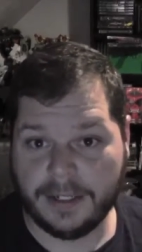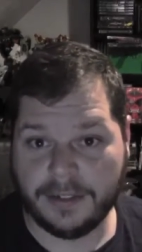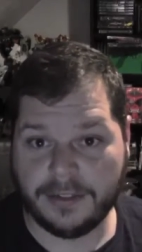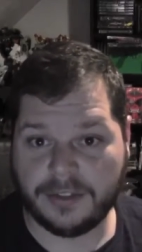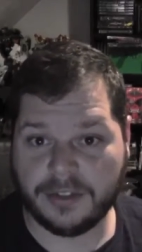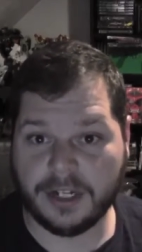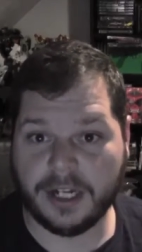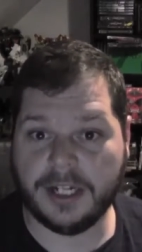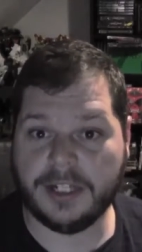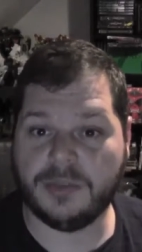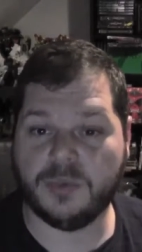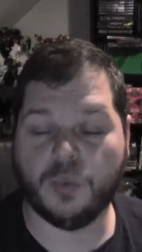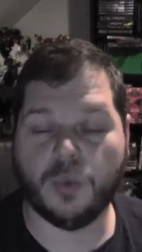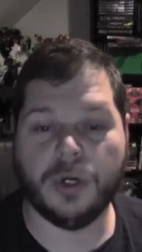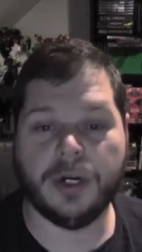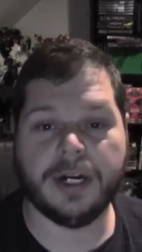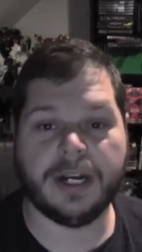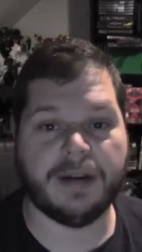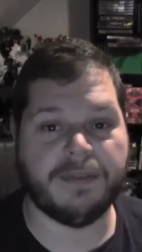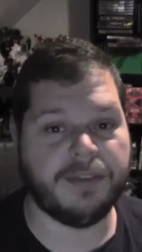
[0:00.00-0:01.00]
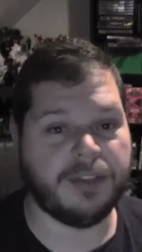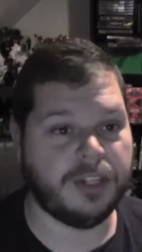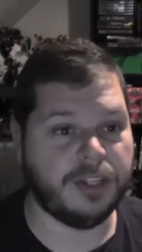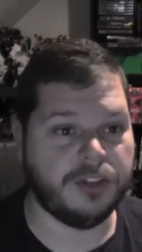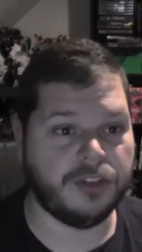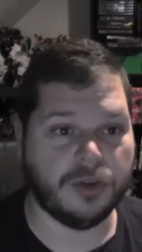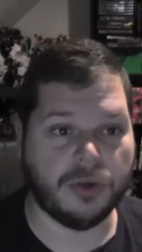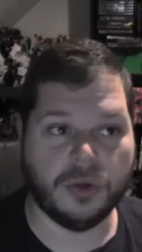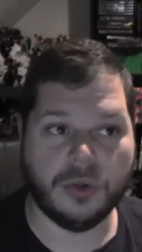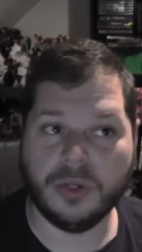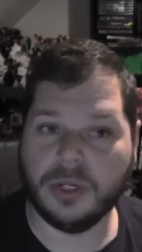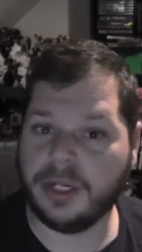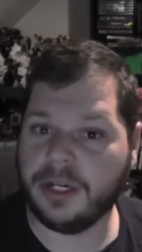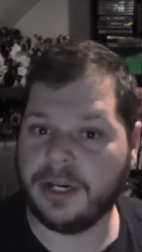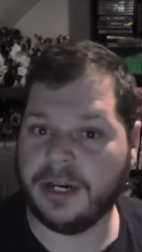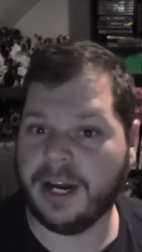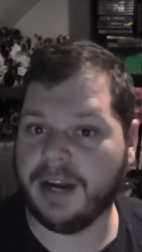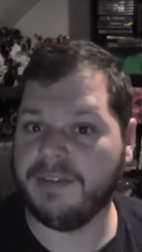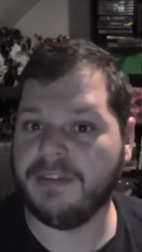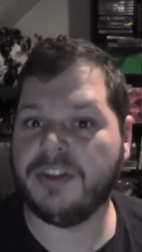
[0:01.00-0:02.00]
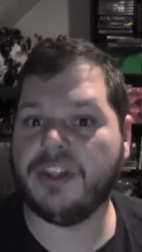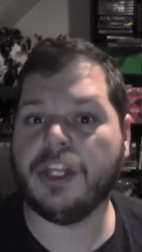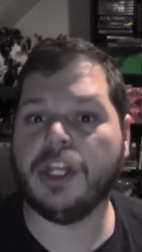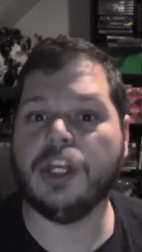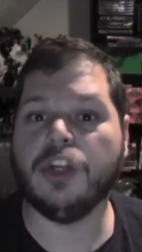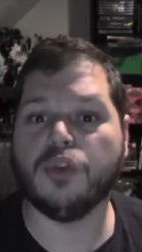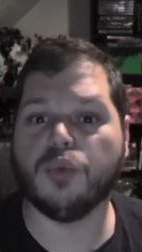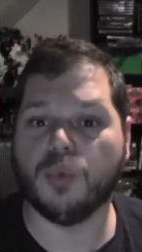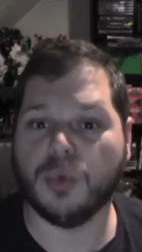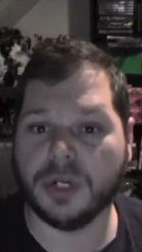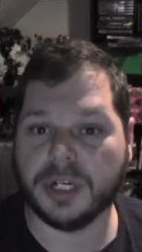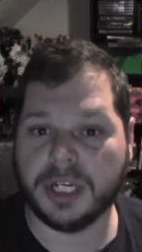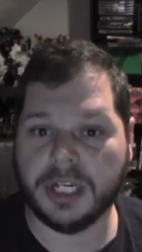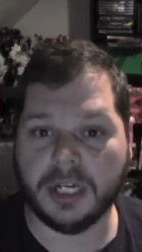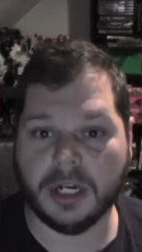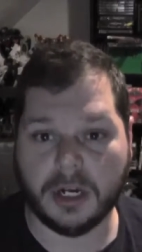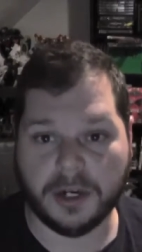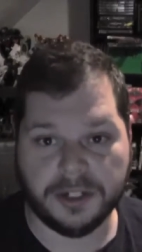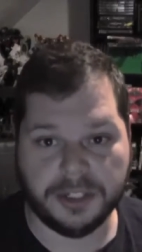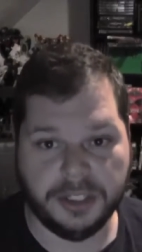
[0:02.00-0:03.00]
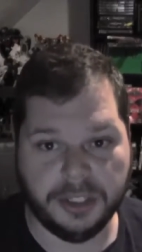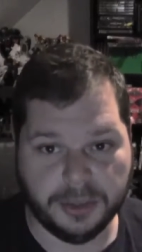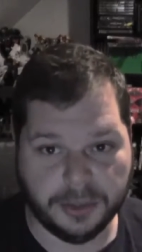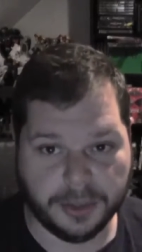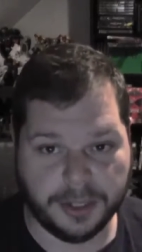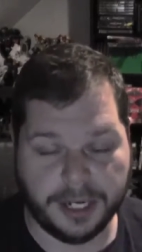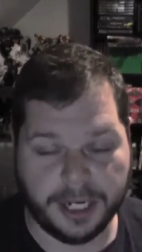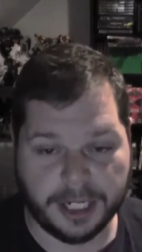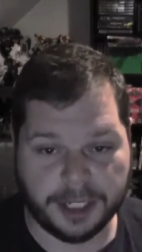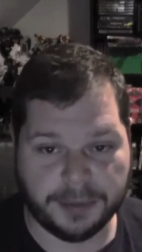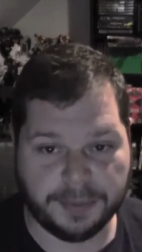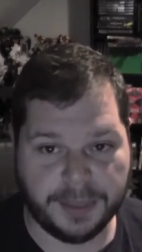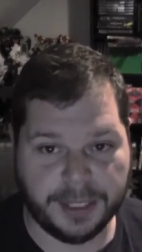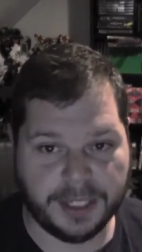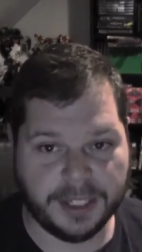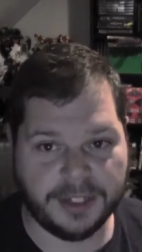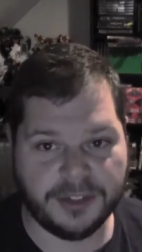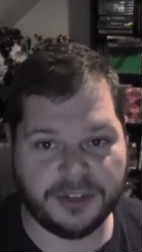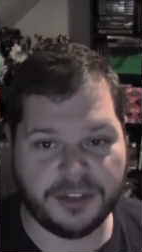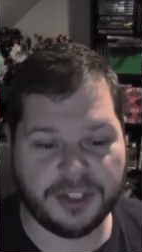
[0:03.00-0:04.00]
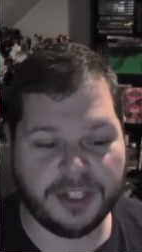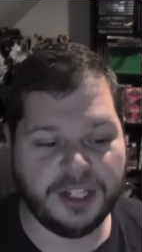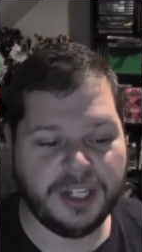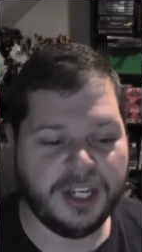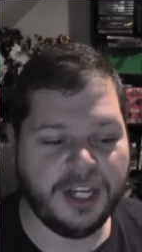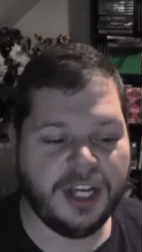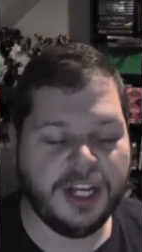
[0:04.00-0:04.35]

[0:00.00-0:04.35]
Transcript: slides work, everything's in order, everything is working on your end, because